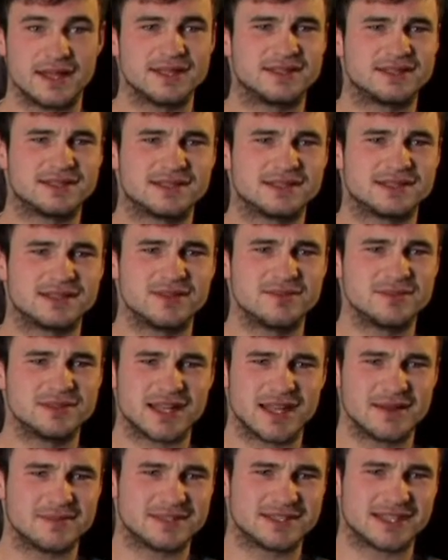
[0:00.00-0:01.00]
It
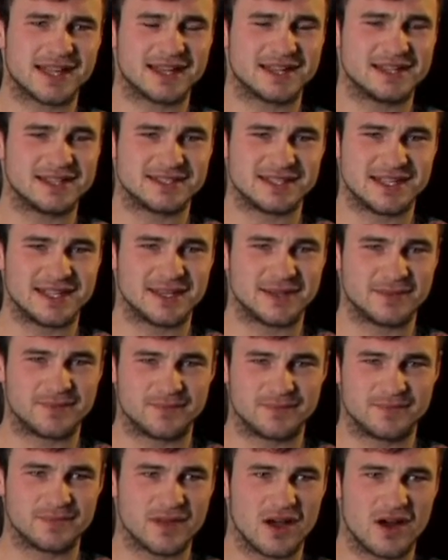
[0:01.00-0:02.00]
sometimes settles in,
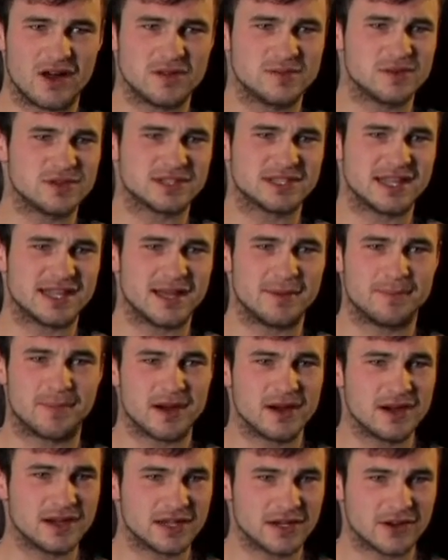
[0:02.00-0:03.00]
almost like a
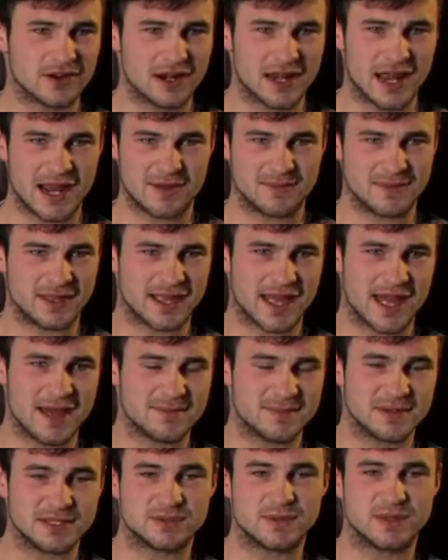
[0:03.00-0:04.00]
burglar alarm that
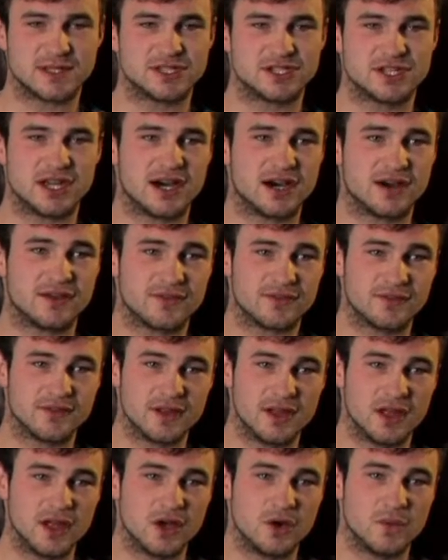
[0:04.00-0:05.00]
can't be switched off.
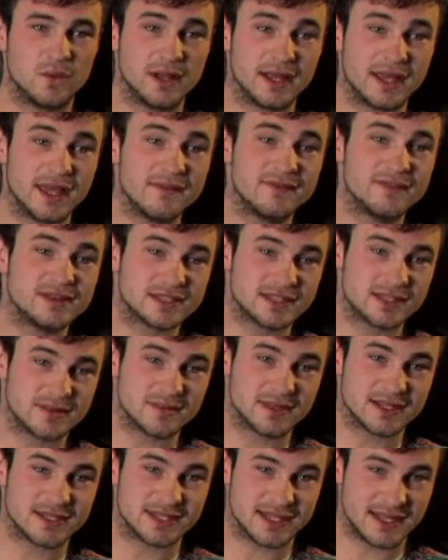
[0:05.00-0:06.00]
We'll give you
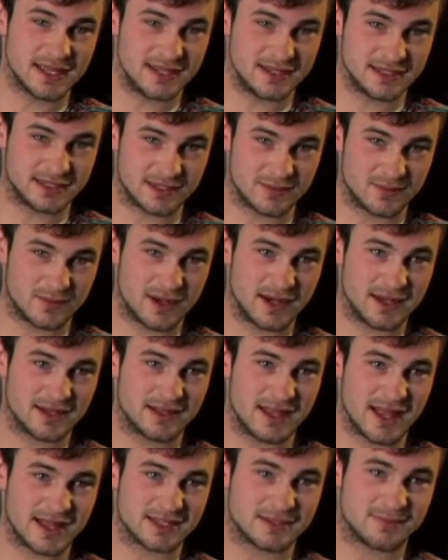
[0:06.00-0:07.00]
something to ease him when
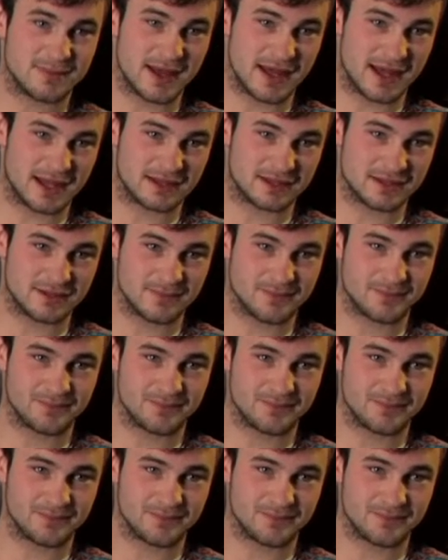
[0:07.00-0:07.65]
it gets bad.